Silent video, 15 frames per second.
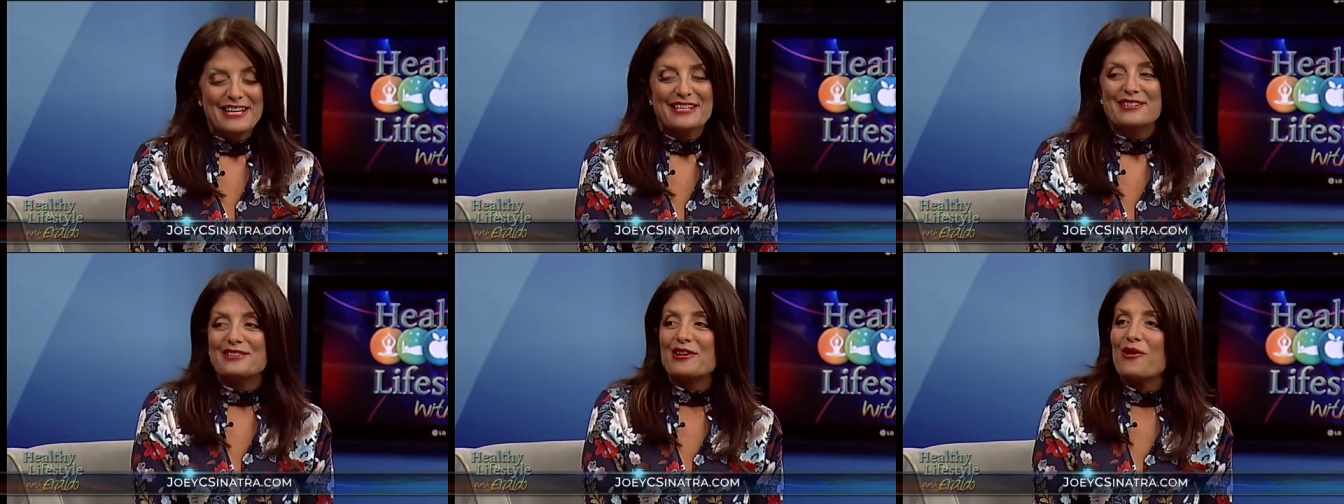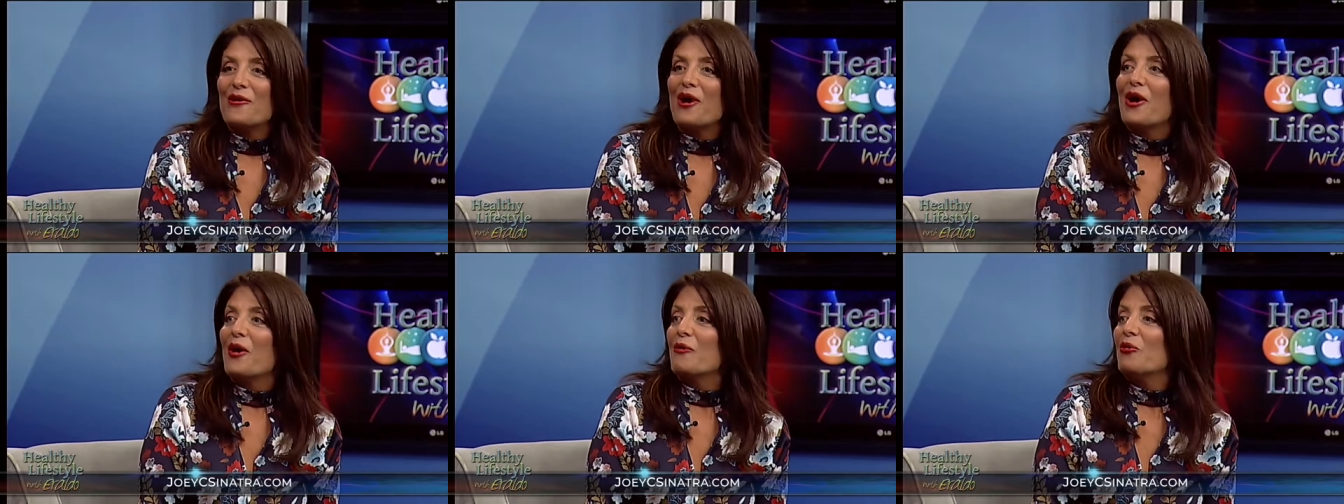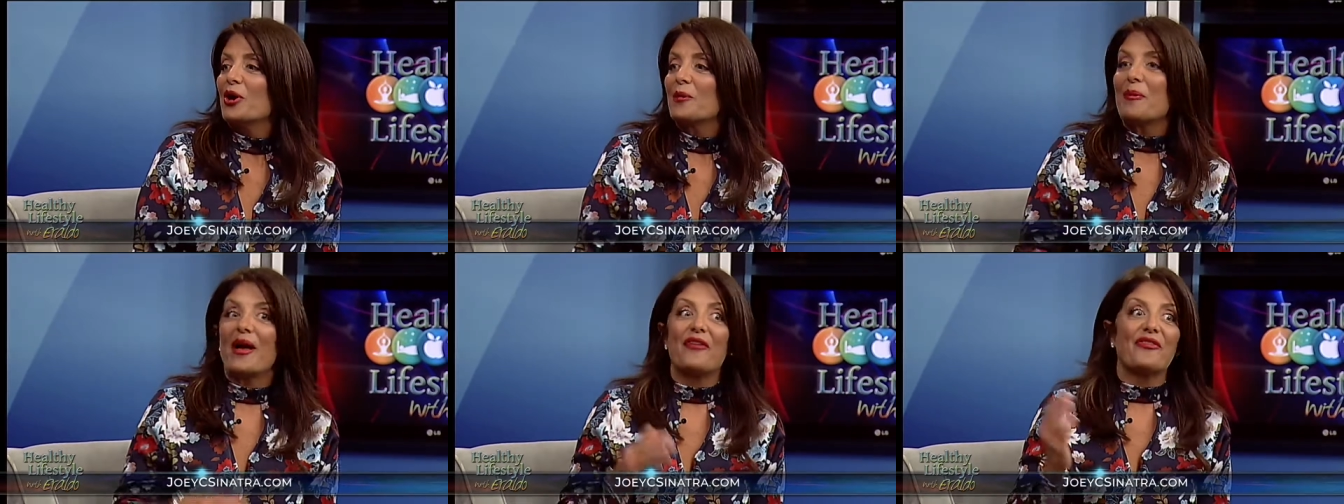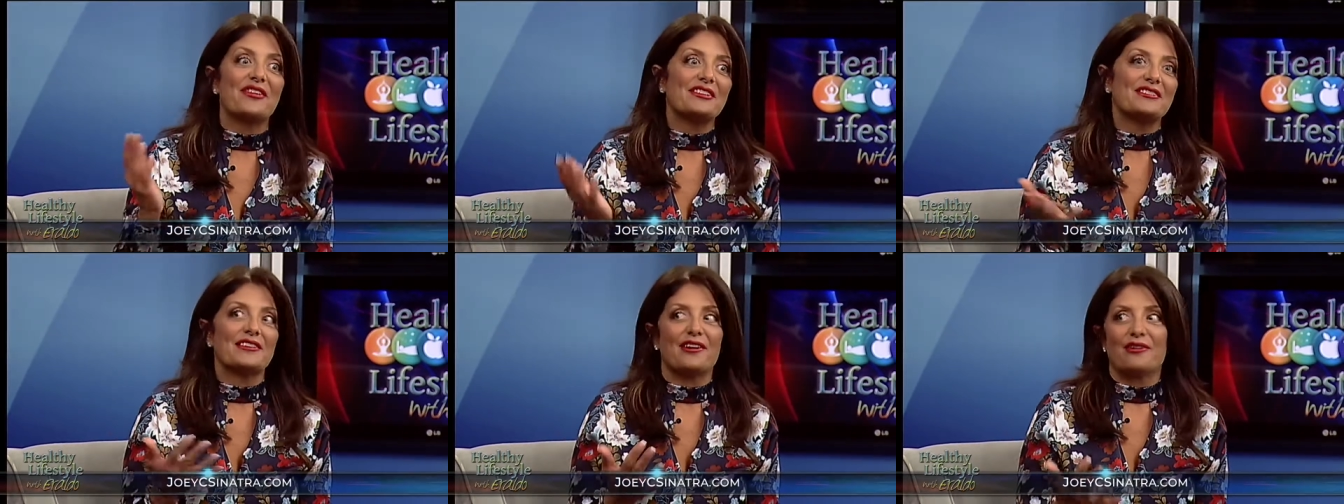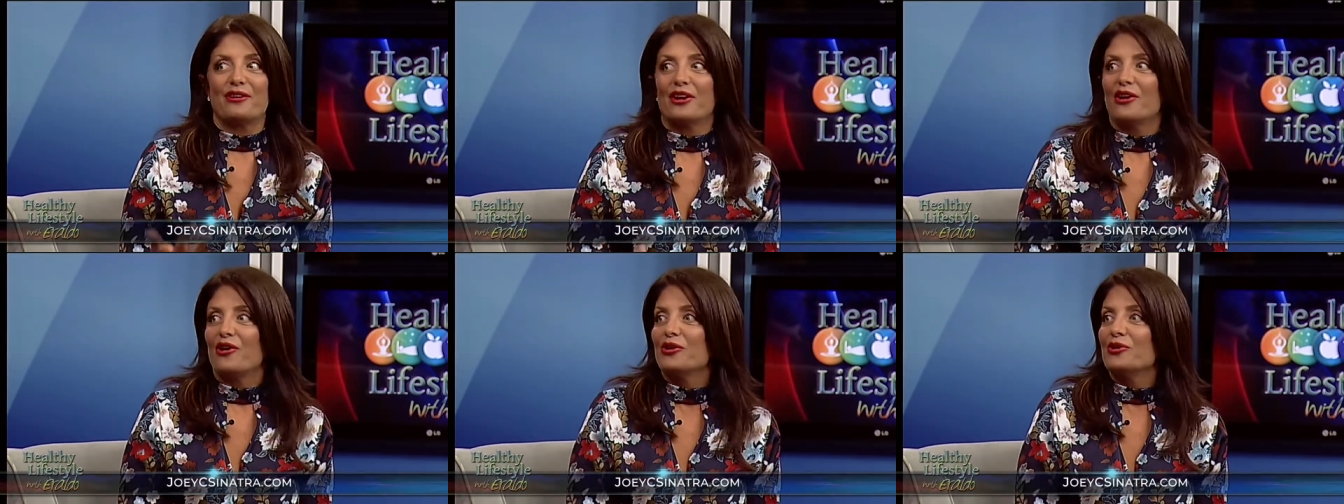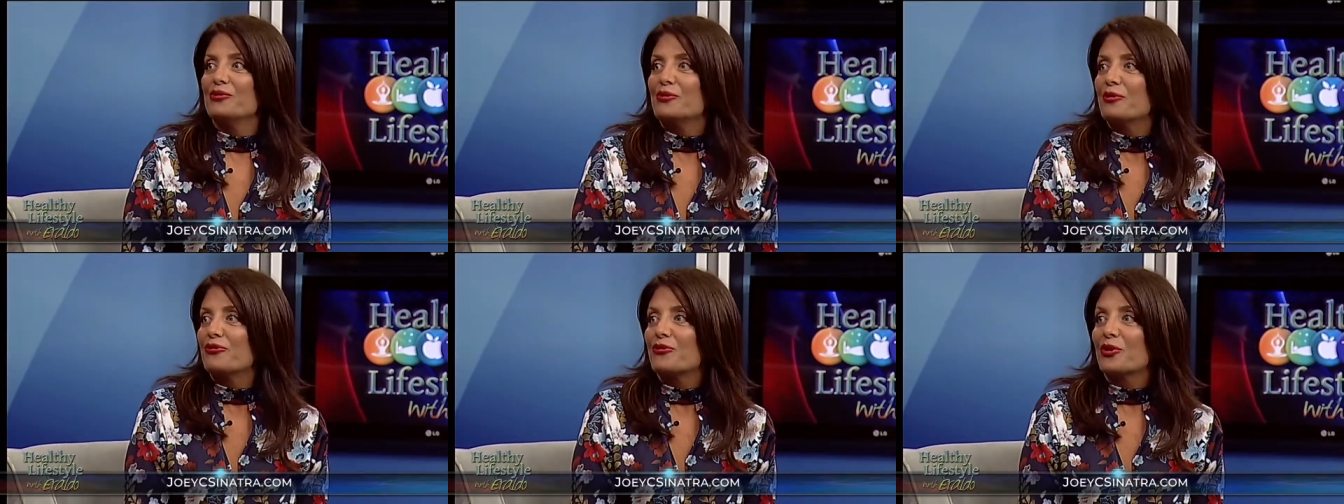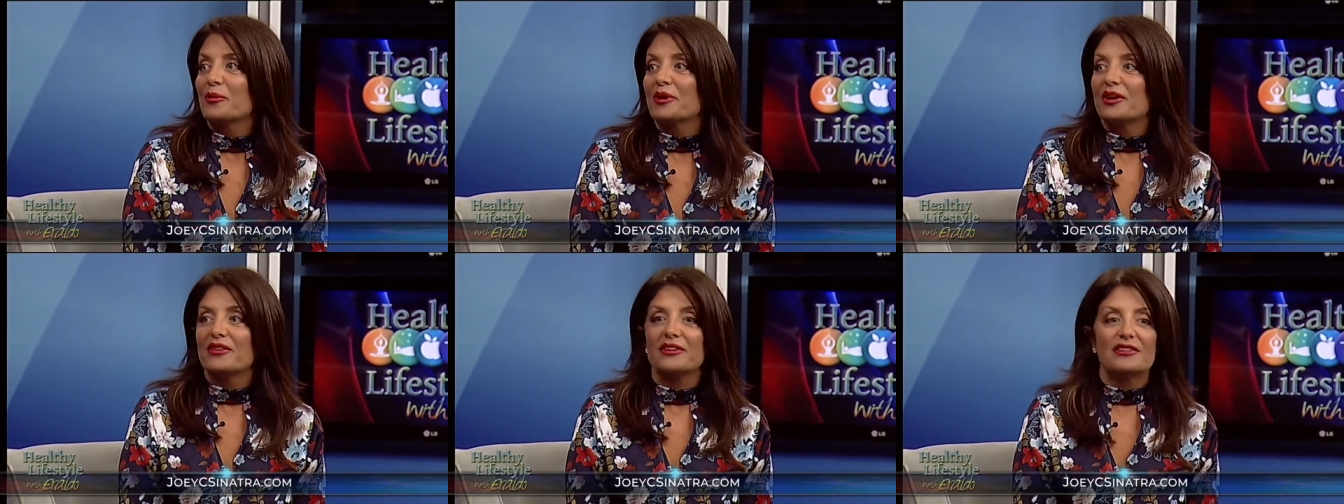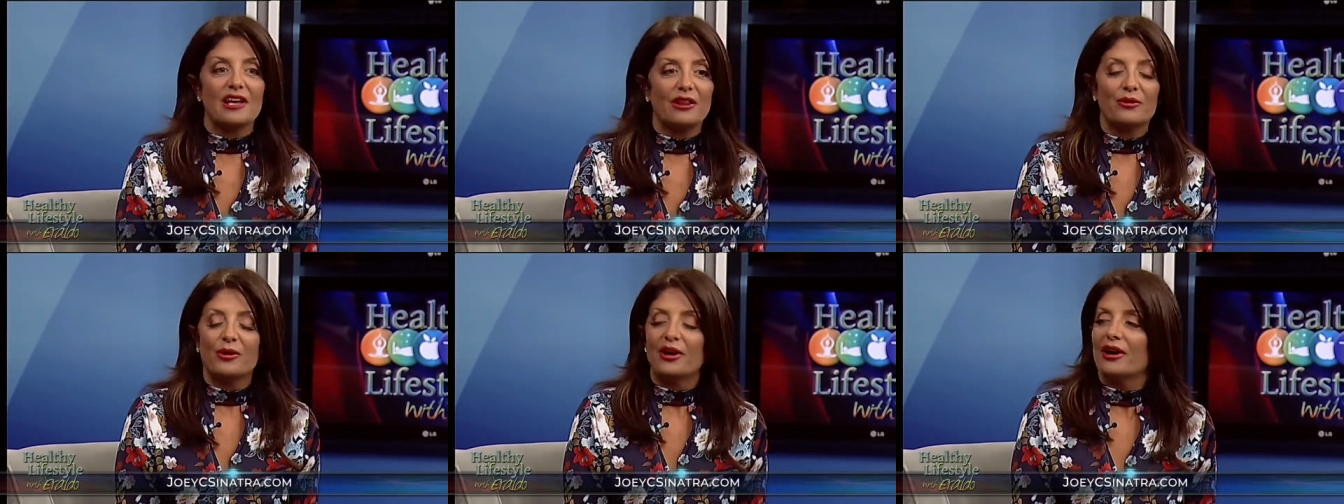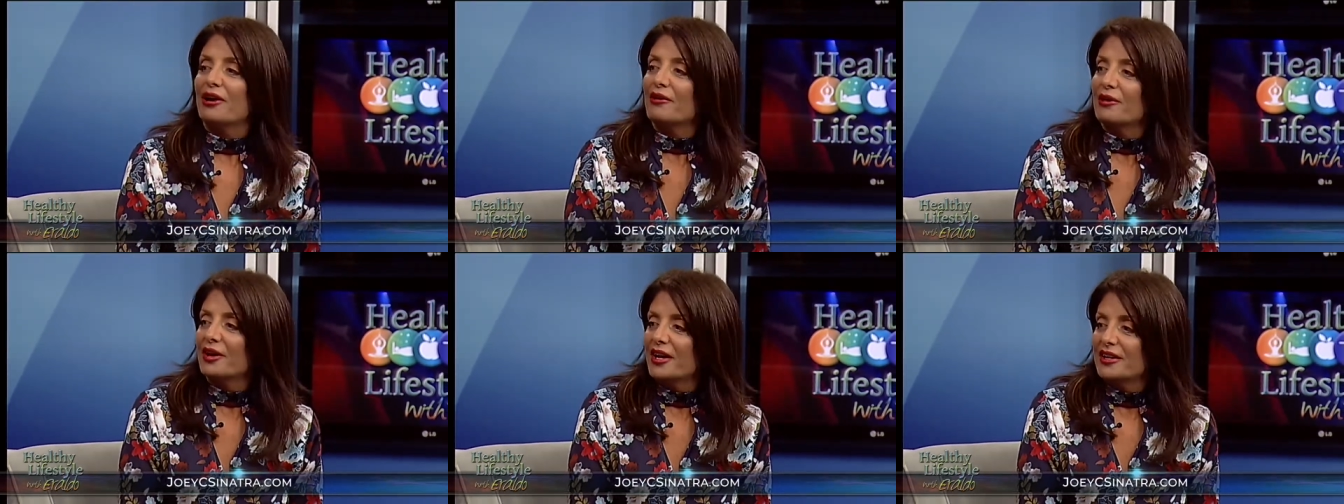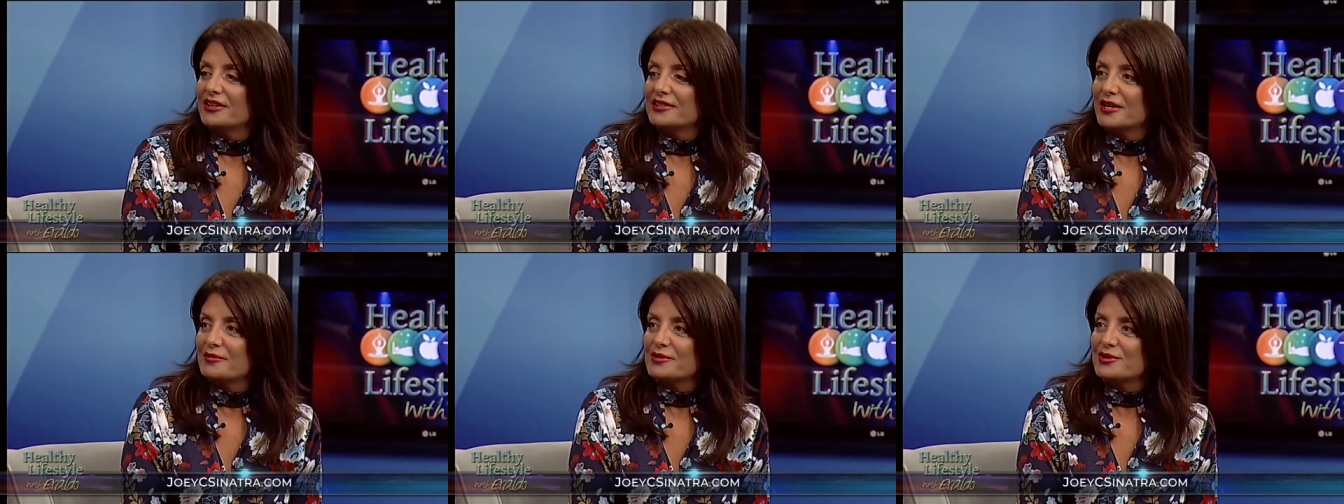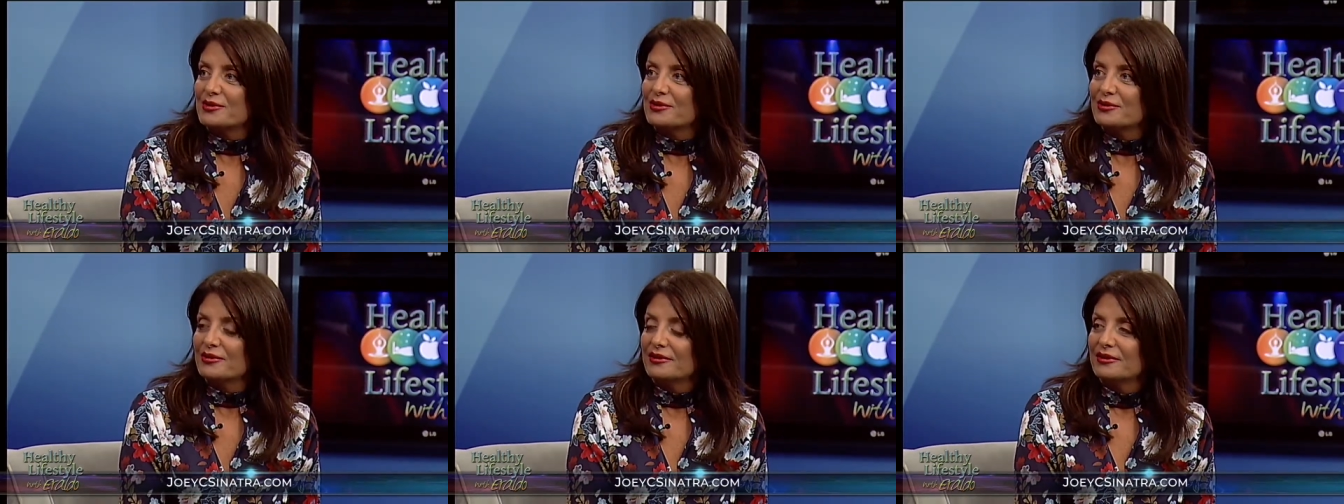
I, I so, what about this area? Are you performing in the Delaware area anytime soon?